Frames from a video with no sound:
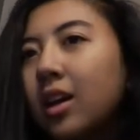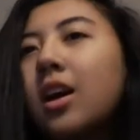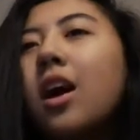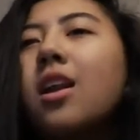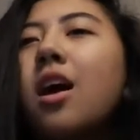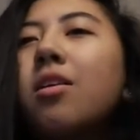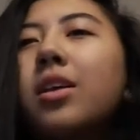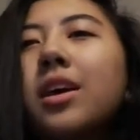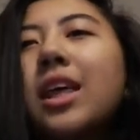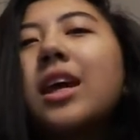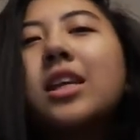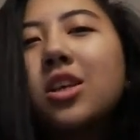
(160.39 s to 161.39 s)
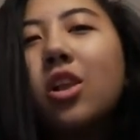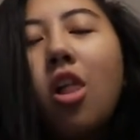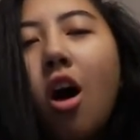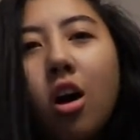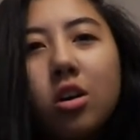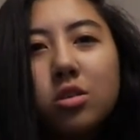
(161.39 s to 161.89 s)
not really, like it's a
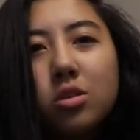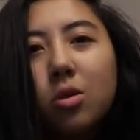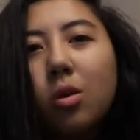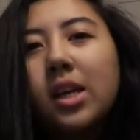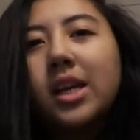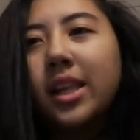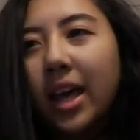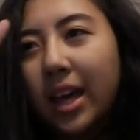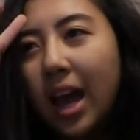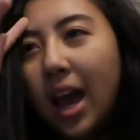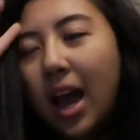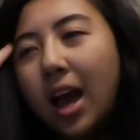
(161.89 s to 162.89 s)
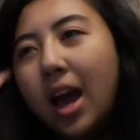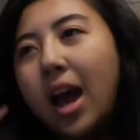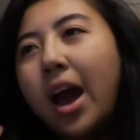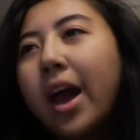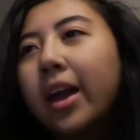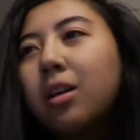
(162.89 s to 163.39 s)
long story. Like
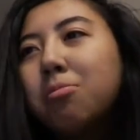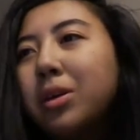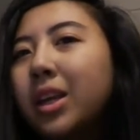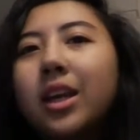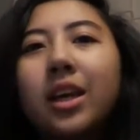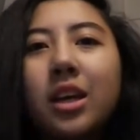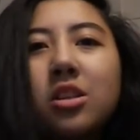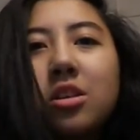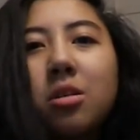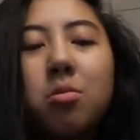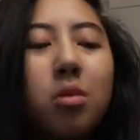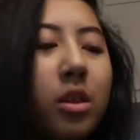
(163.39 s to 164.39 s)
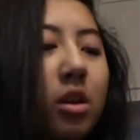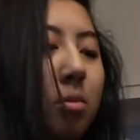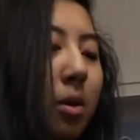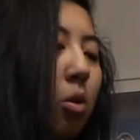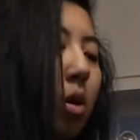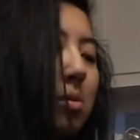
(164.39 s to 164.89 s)
I competed against her brother
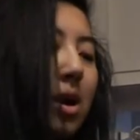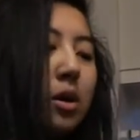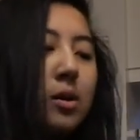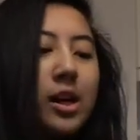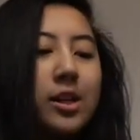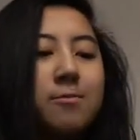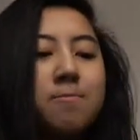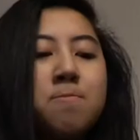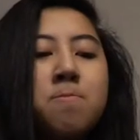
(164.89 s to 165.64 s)
way back when.